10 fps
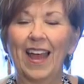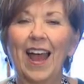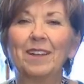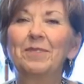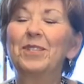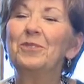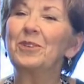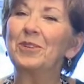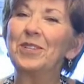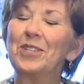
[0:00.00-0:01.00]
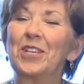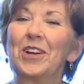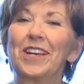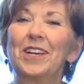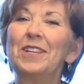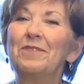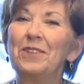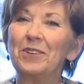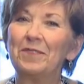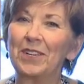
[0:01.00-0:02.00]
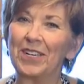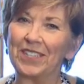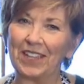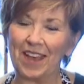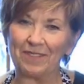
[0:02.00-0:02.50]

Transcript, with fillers: I'm Sue Doeden sharing good food for good life